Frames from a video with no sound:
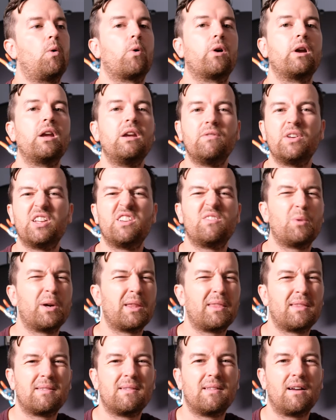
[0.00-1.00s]
or even
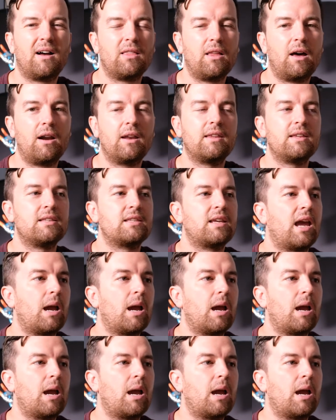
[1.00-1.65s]
with a lot of these